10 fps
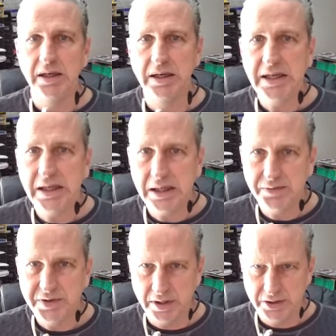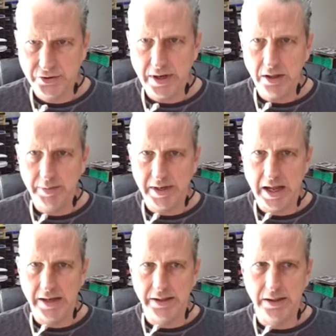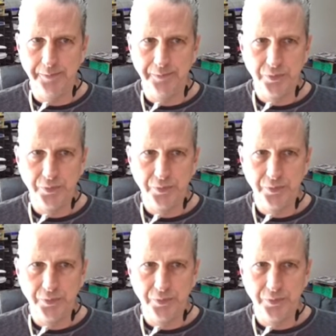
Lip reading: leaves a trail behind it.